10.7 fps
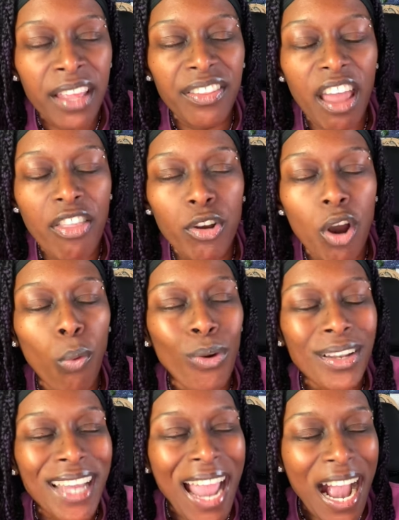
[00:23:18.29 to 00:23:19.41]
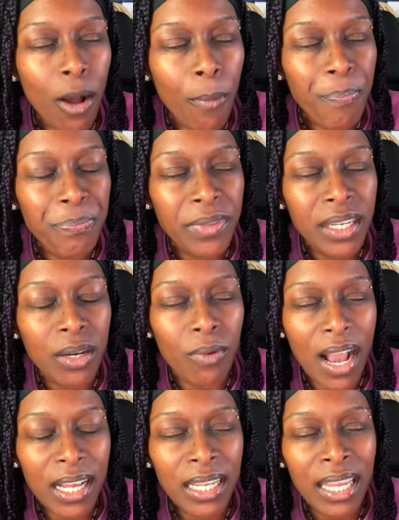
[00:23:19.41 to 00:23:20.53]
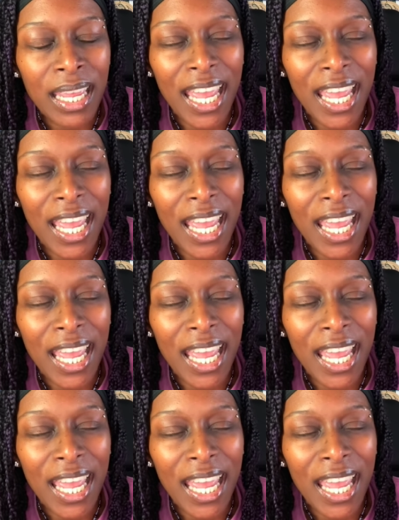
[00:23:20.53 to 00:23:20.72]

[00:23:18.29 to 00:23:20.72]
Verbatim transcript: the other girl wanted out, right?